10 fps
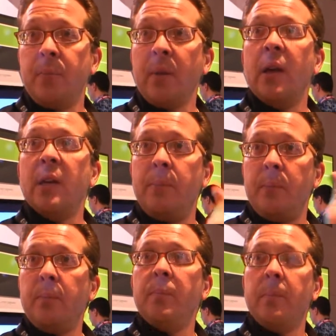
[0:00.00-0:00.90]
For example, a
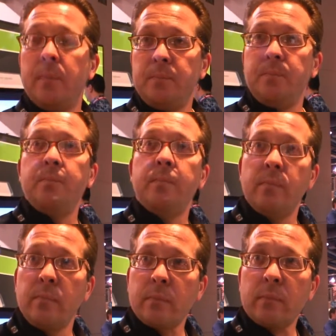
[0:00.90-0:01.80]
client is a
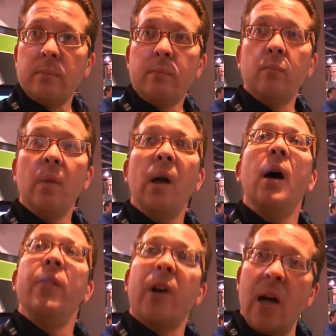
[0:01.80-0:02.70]
Windows computer.
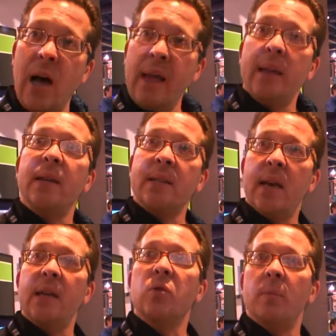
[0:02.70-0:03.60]
The client in this
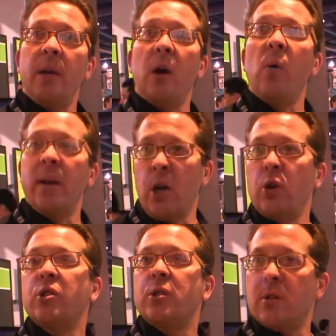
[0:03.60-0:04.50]
case would be a
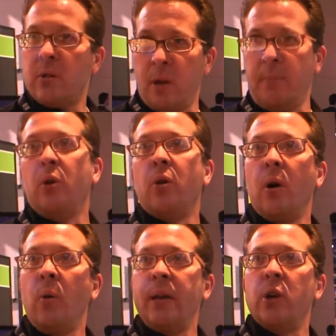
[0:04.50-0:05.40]
Windows computer,
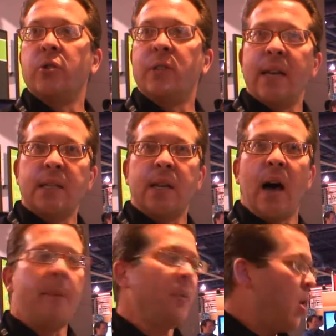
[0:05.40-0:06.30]
a Windows
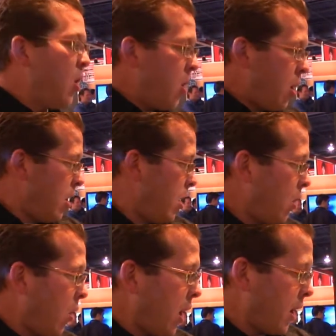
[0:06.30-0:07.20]
desktop,
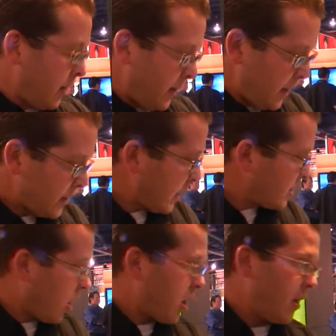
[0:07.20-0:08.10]
or in this
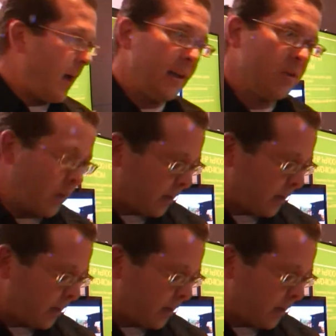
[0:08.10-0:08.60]
case our clients we're